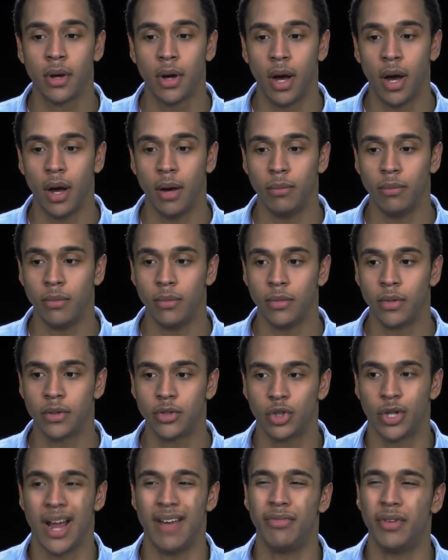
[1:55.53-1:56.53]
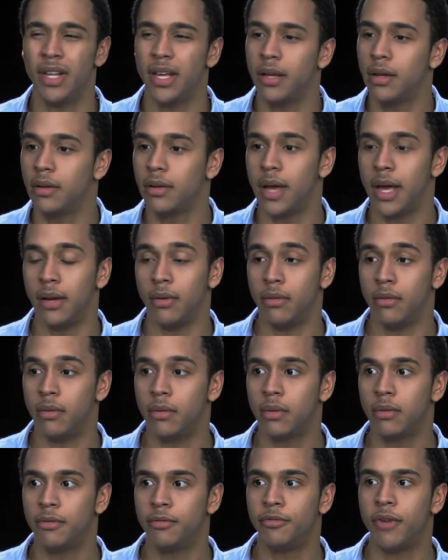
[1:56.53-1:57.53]
um, traveling and
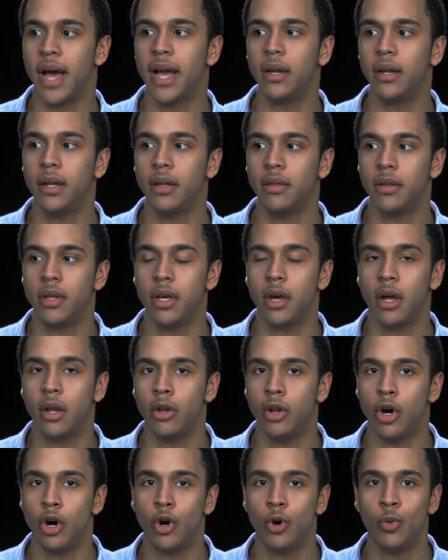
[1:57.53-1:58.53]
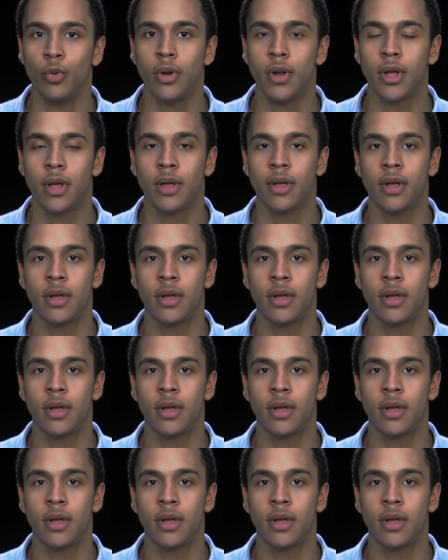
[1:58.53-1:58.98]
finding the unknown.